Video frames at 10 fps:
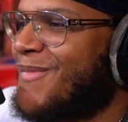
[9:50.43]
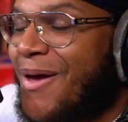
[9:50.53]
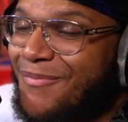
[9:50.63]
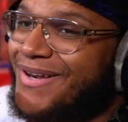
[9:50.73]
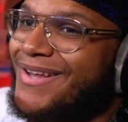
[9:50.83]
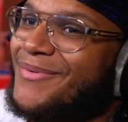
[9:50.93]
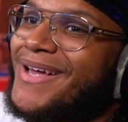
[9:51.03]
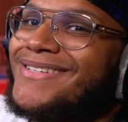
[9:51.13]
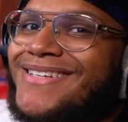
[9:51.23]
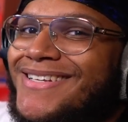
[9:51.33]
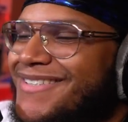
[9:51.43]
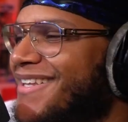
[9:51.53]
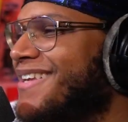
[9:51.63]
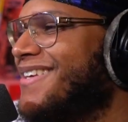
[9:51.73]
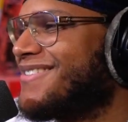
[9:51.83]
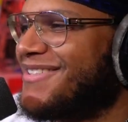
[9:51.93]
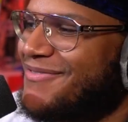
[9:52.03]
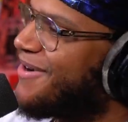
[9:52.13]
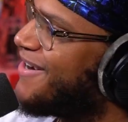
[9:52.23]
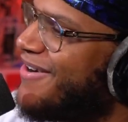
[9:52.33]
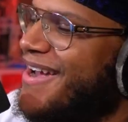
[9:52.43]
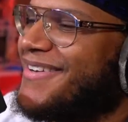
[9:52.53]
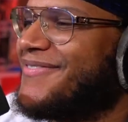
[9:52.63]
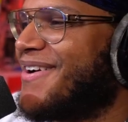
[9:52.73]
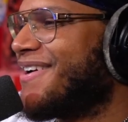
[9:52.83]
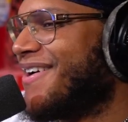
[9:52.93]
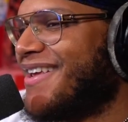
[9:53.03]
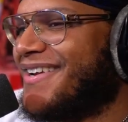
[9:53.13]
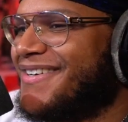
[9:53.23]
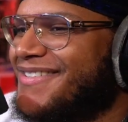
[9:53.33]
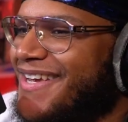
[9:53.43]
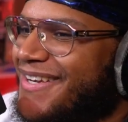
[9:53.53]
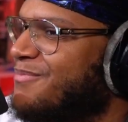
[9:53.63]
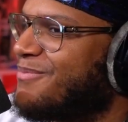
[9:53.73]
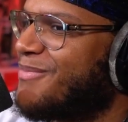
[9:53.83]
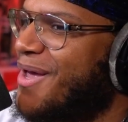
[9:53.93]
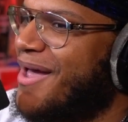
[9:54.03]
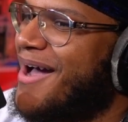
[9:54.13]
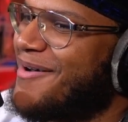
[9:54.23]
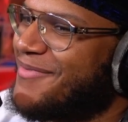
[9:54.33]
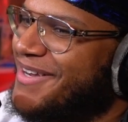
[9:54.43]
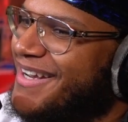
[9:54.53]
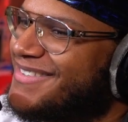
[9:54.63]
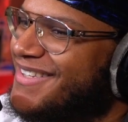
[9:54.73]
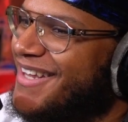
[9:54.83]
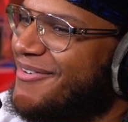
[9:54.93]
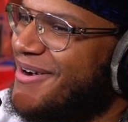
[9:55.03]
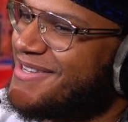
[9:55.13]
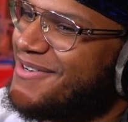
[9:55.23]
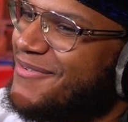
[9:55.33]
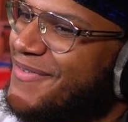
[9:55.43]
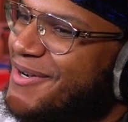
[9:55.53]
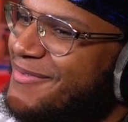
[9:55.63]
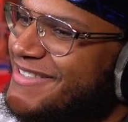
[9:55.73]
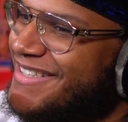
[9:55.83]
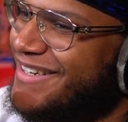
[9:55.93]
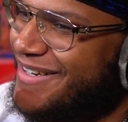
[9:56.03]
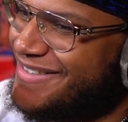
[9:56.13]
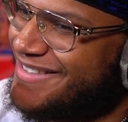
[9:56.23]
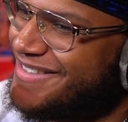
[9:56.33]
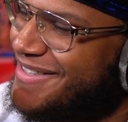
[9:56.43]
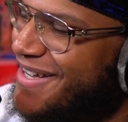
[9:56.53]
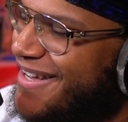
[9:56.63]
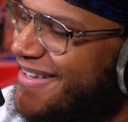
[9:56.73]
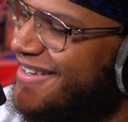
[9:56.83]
But then we guys got shit like this. It's very great and entertaining. But, I mean, I still ain't watching no vending machine isekai.